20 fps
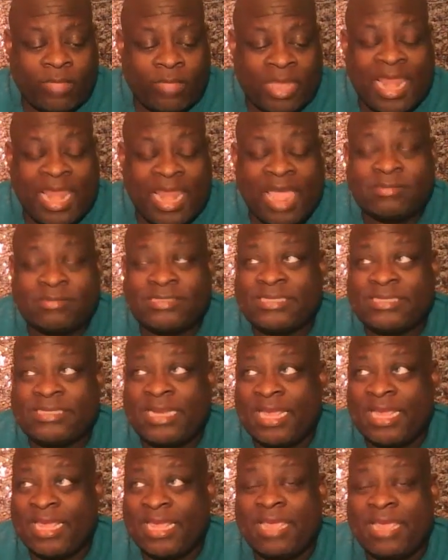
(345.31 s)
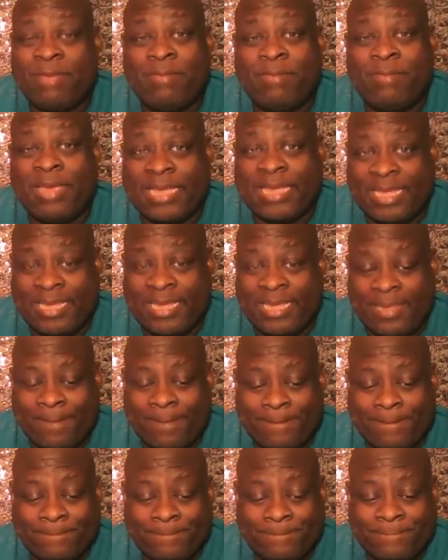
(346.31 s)
Now Slick and Mickey.
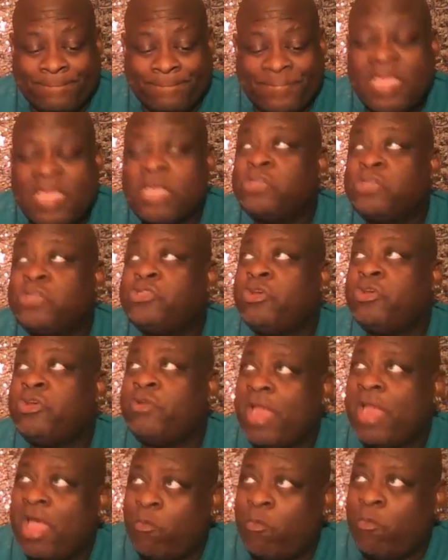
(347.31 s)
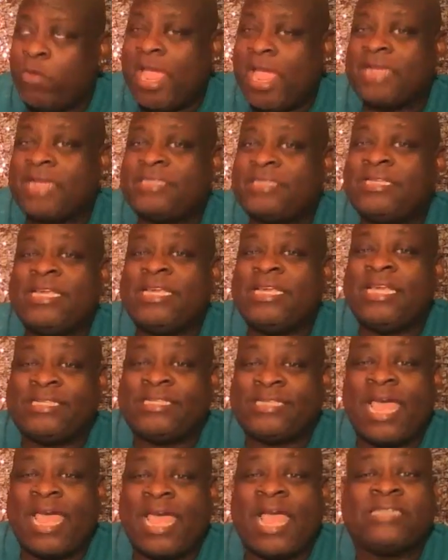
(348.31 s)
So now we actually
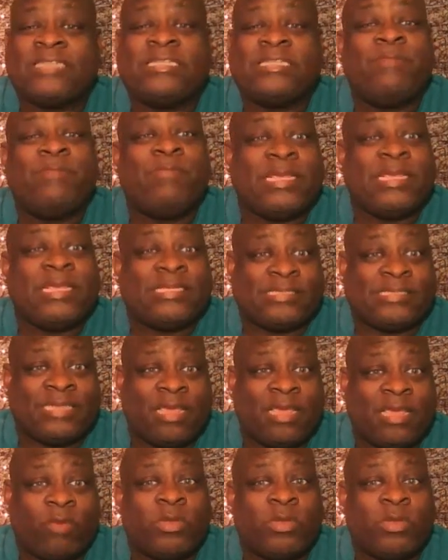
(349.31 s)
get to actually meet Slick,